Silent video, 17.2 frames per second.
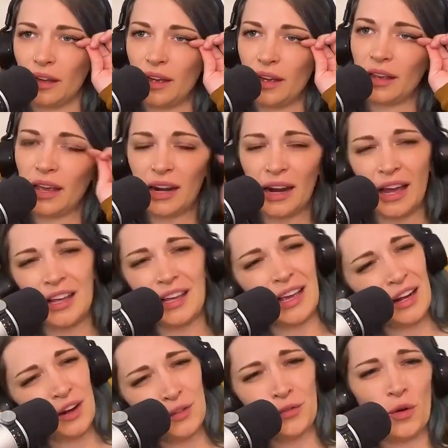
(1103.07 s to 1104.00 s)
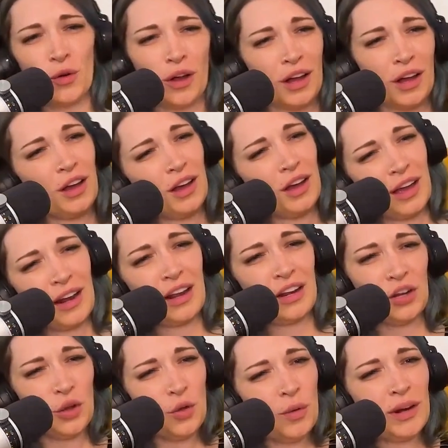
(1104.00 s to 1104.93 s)
eh, can I get a uh, an
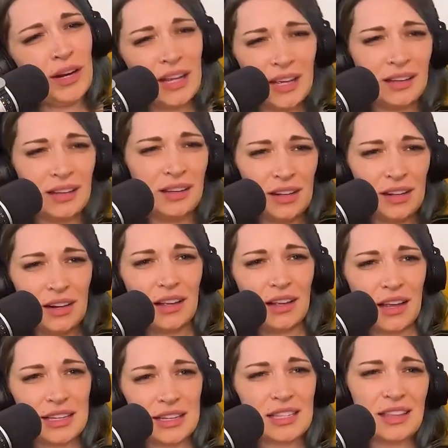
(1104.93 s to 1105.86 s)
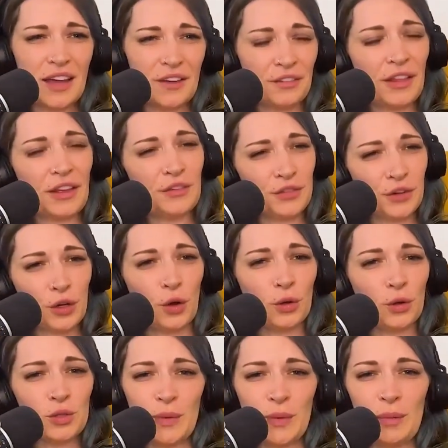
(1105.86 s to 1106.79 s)
annuity? Isn't that like for
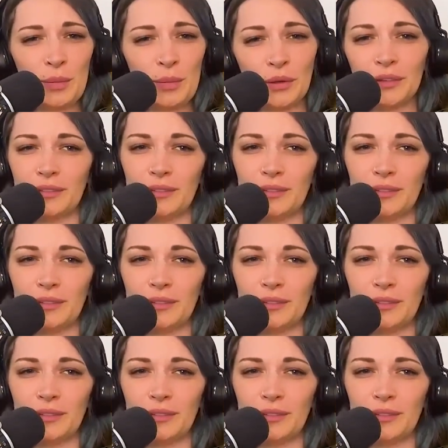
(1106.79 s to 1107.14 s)
old people?